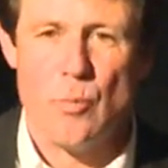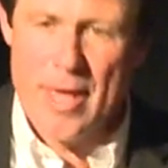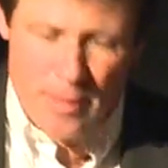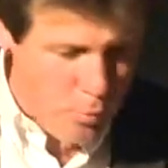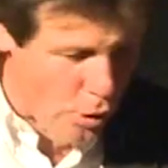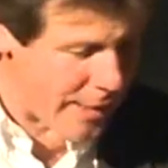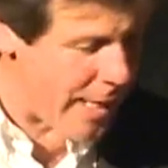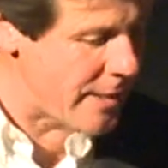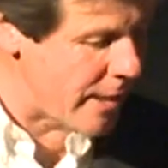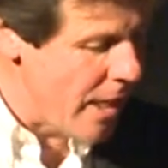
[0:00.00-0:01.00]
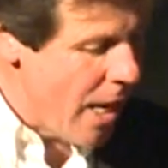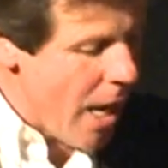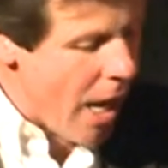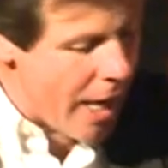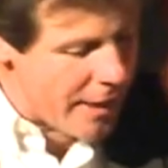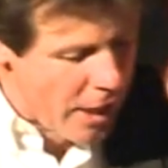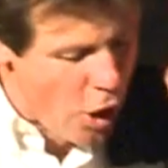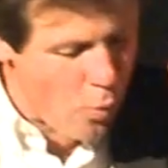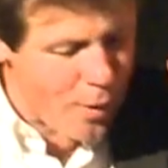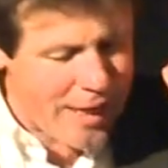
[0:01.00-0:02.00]
where the bullet entered. I
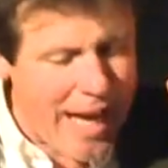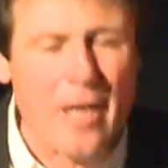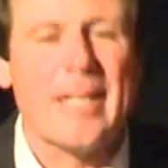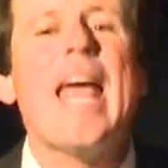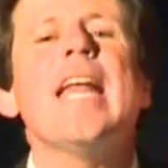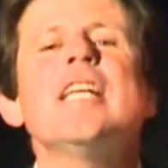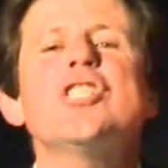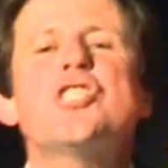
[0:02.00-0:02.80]
know without any